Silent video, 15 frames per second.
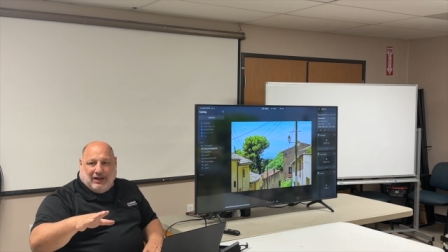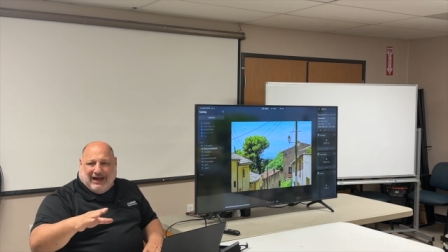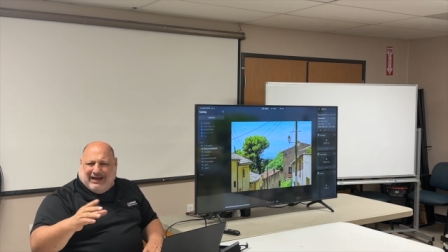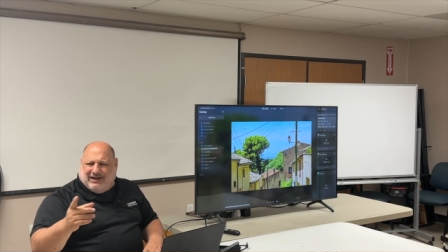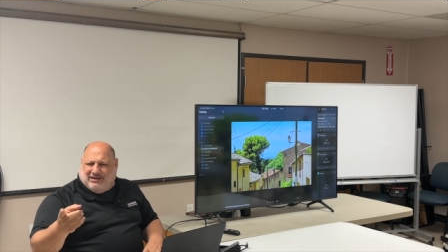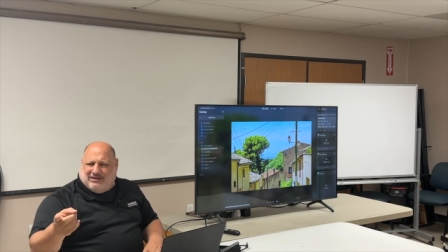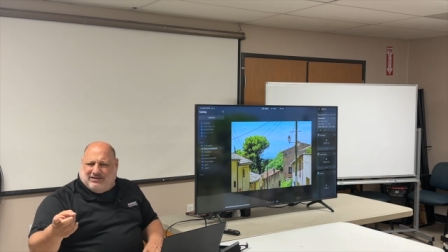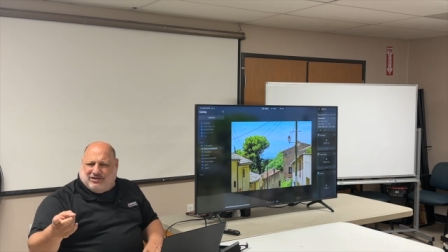I,
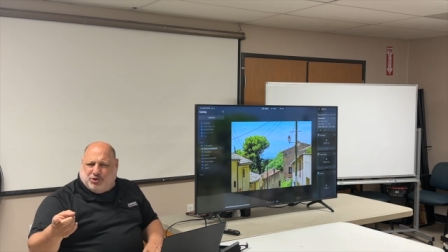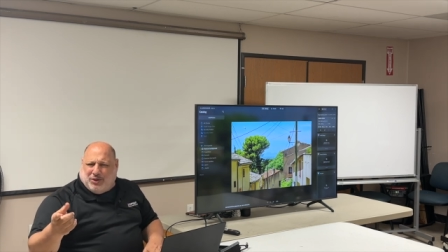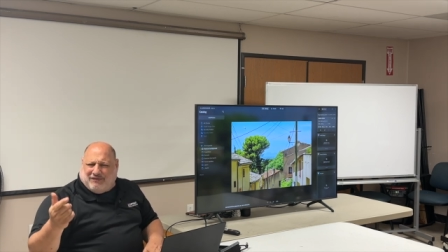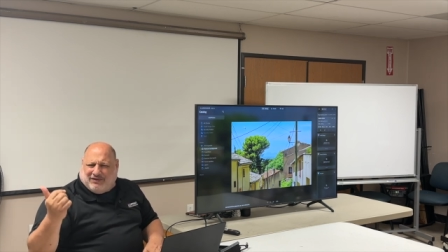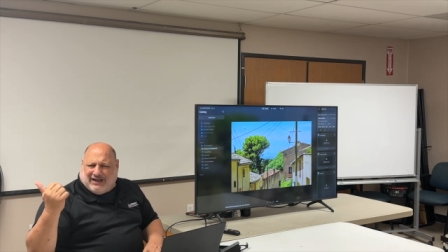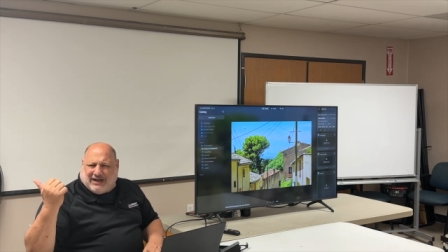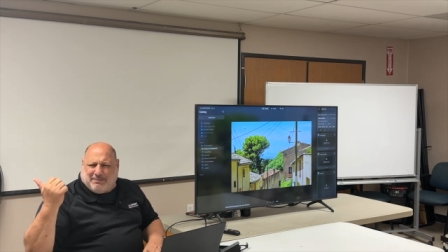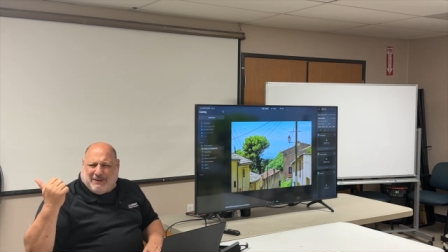do you have a
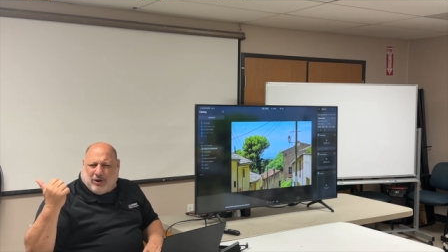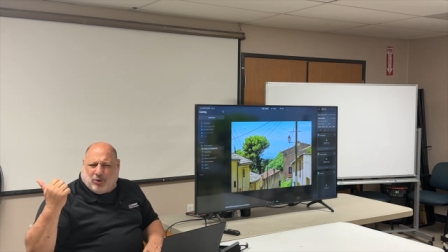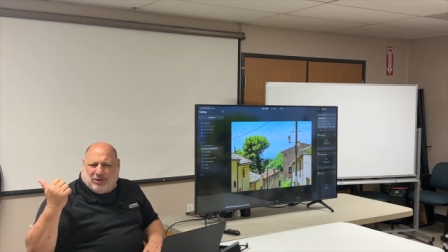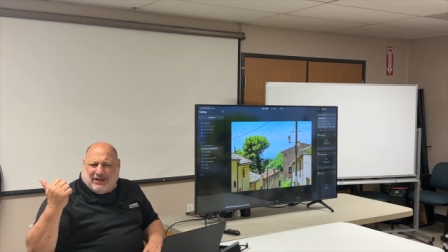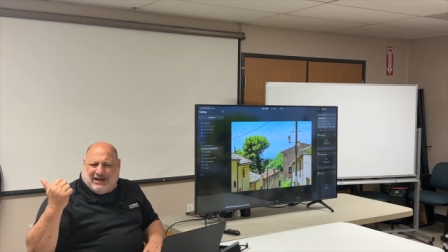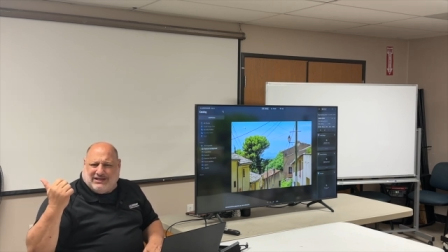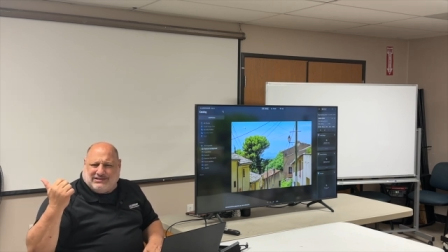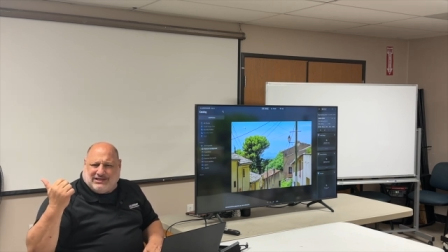lot of power
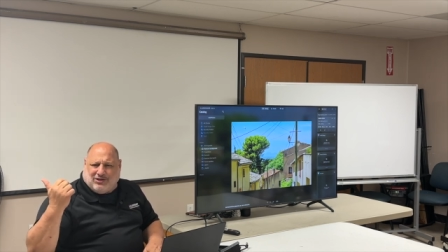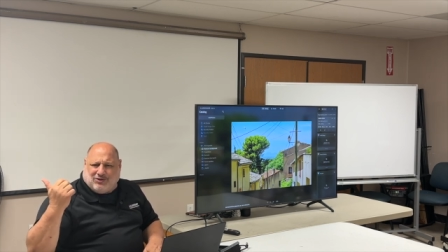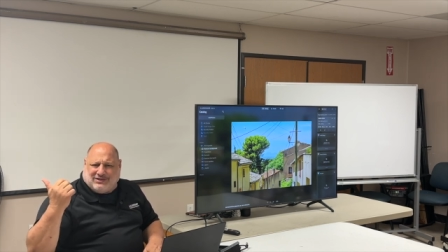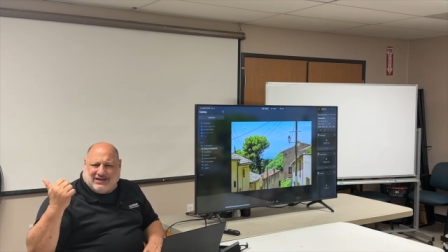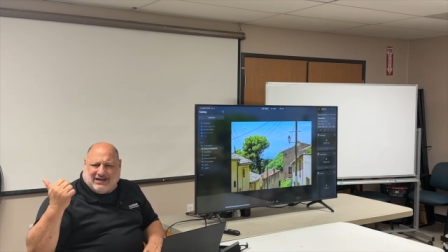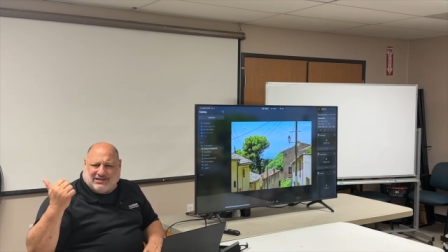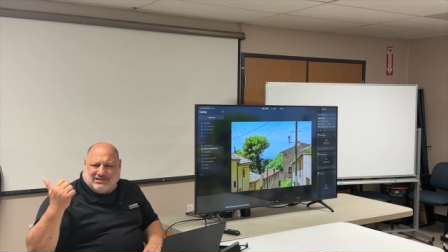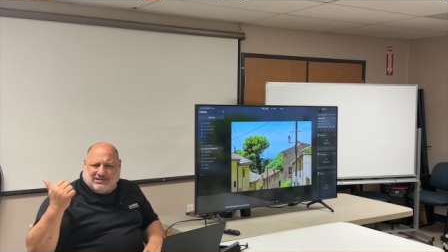lines here in
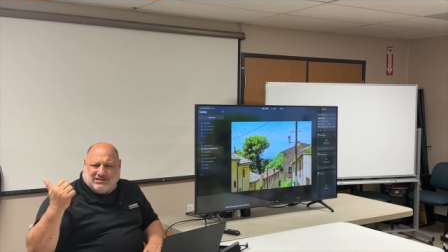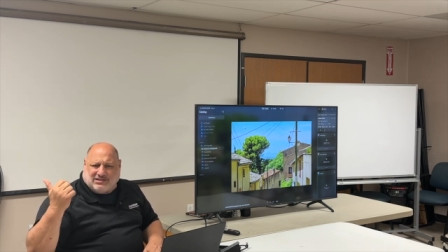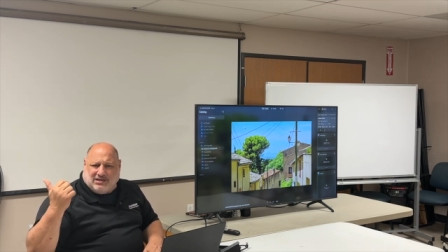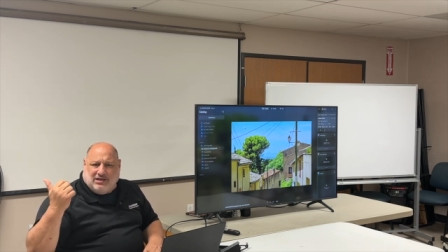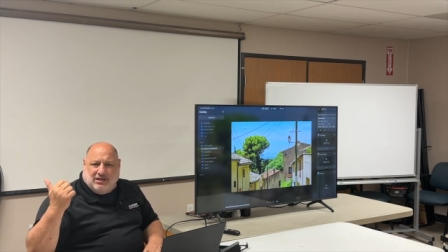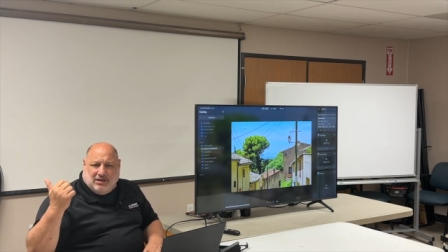Texas?